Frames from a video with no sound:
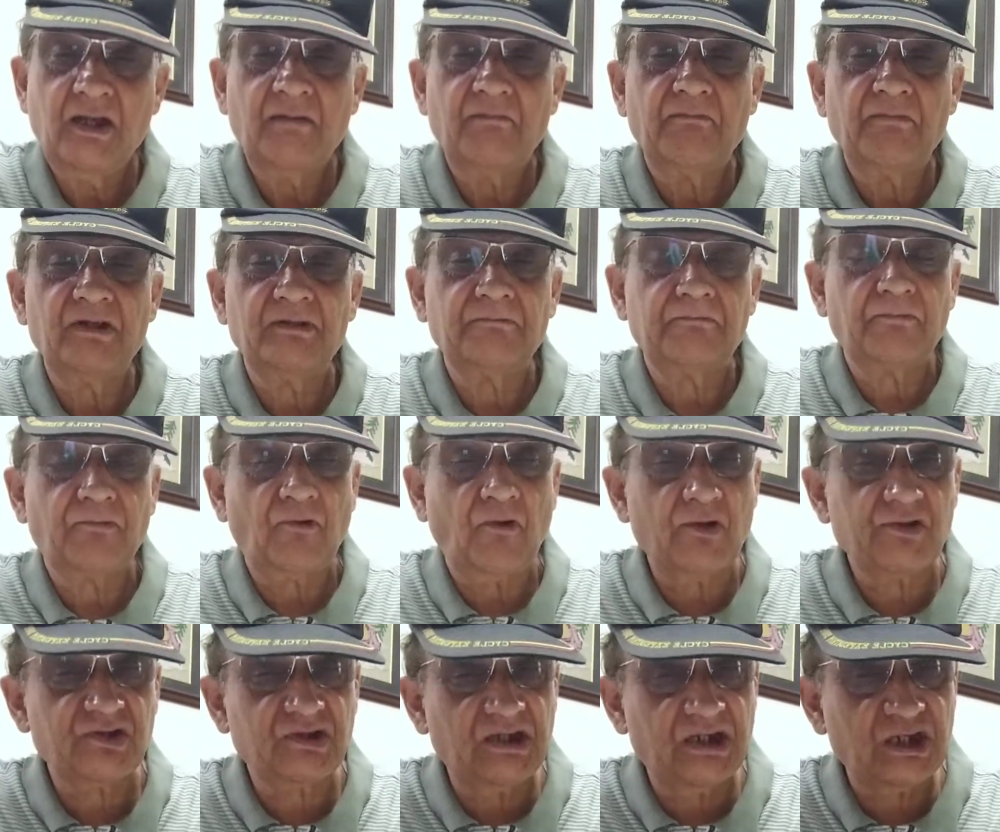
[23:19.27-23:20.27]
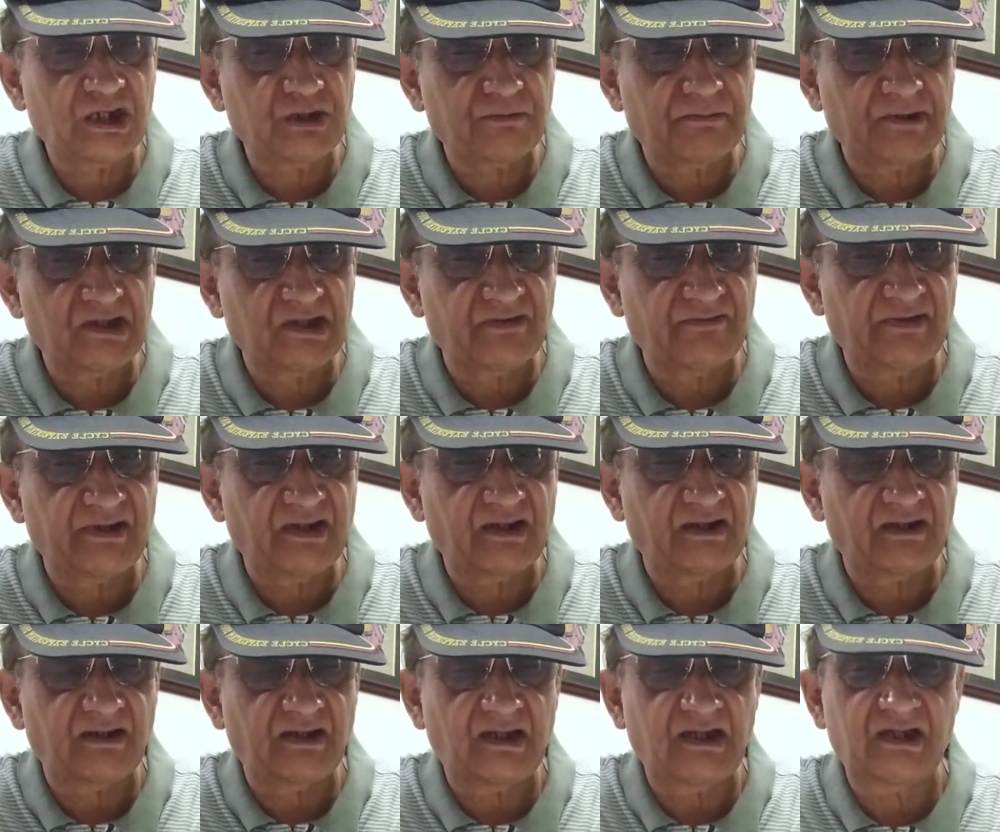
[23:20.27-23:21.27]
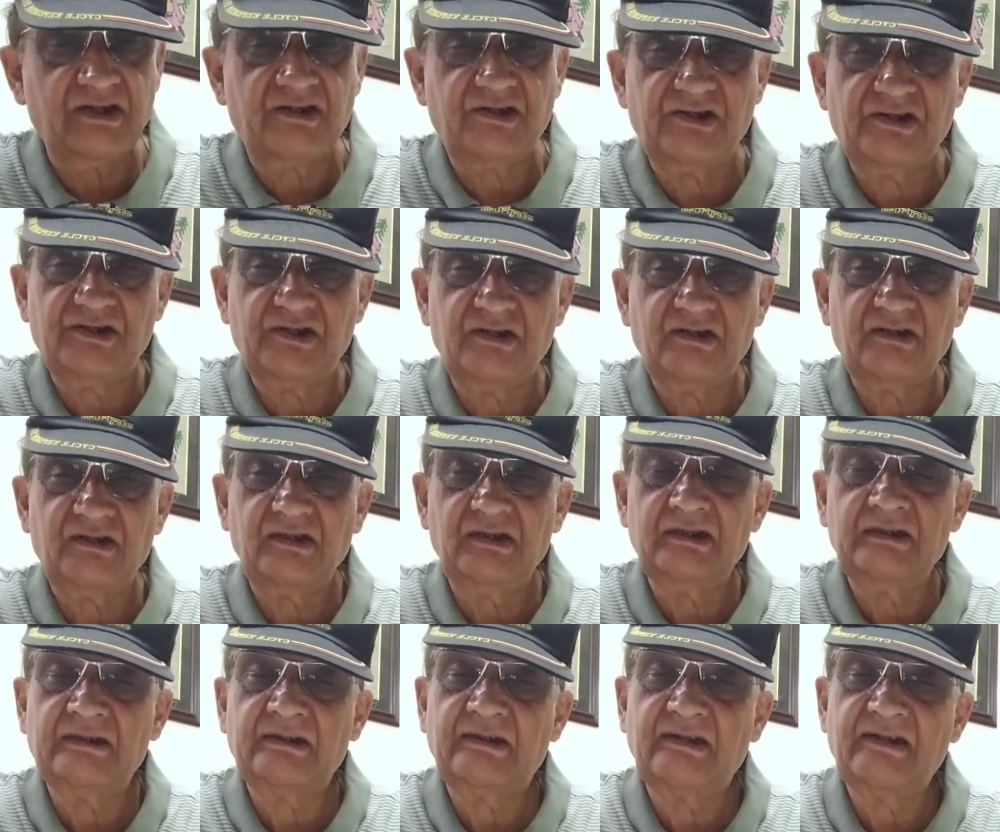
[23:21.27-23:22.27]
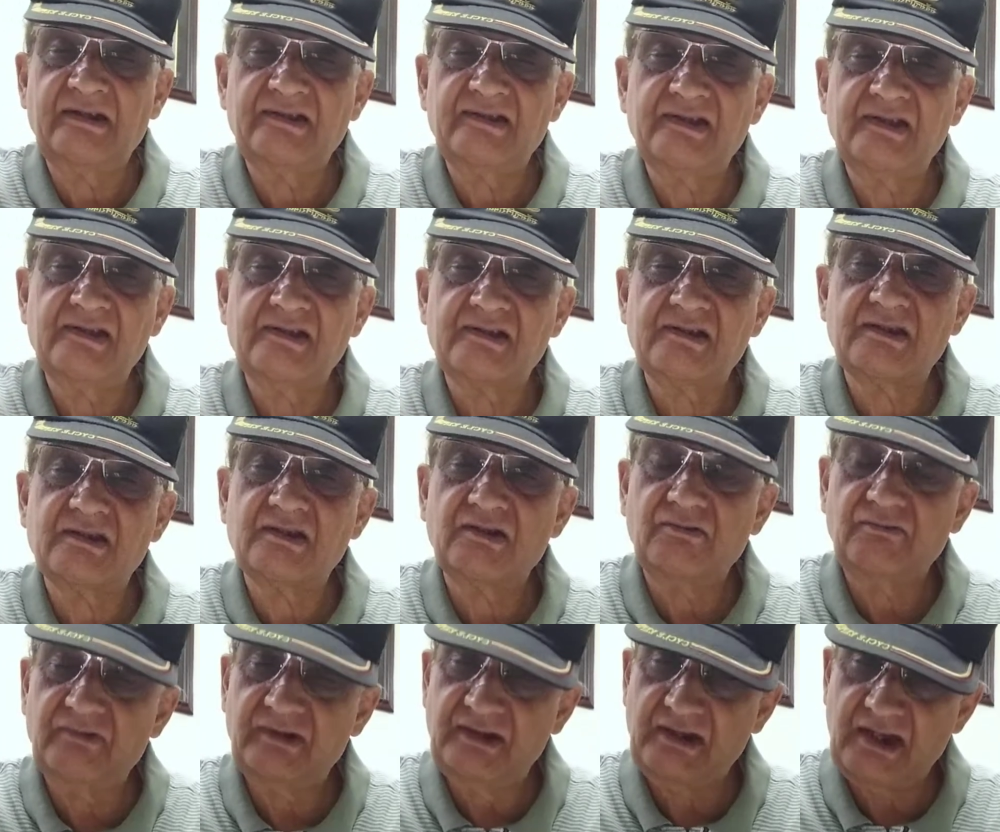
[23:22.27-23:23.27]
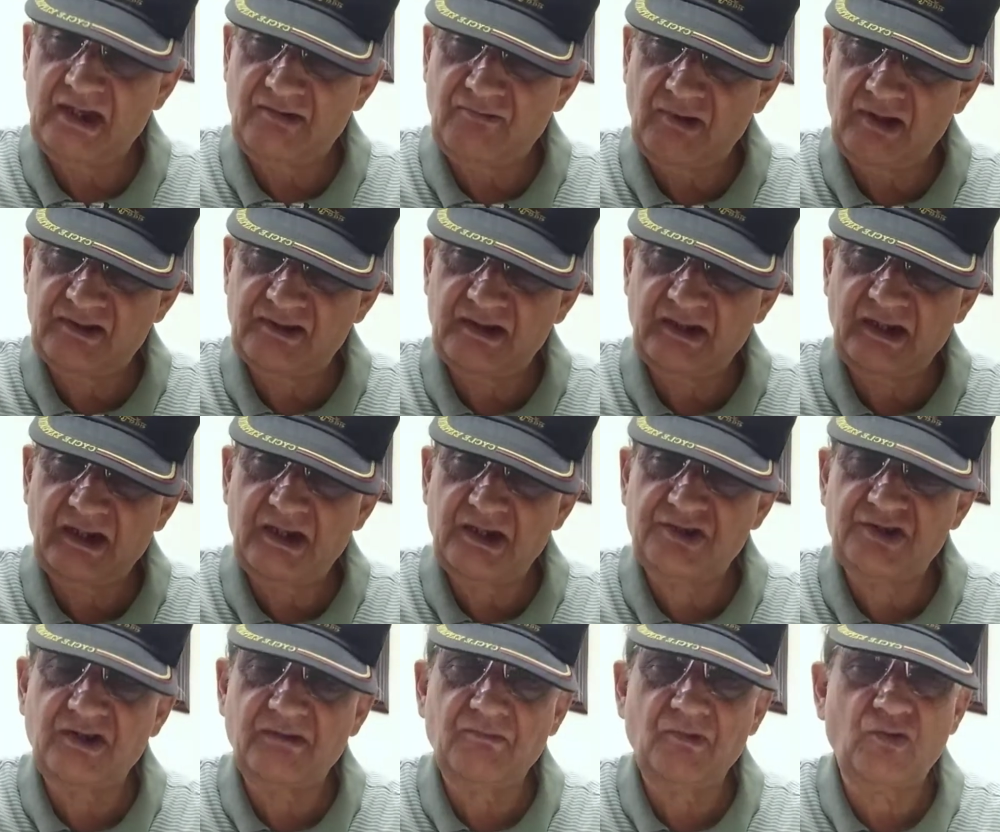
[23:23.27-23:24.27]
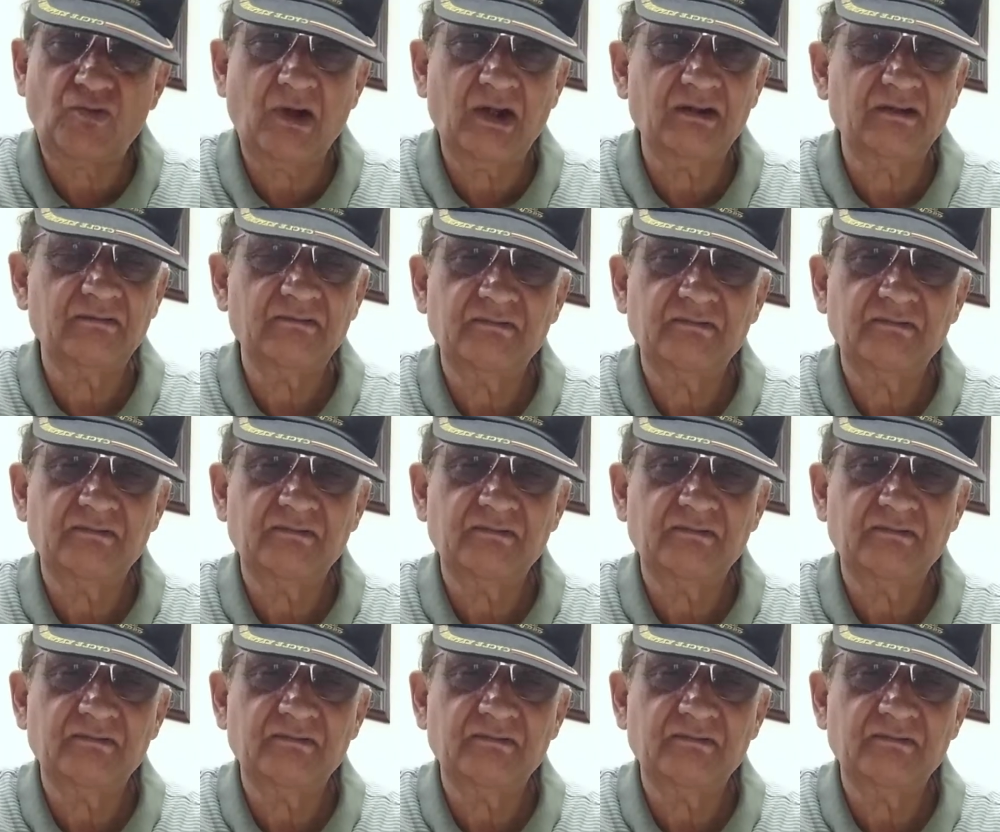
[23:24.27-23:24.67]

But prostate specific antigen increases with the advancing age, number 1.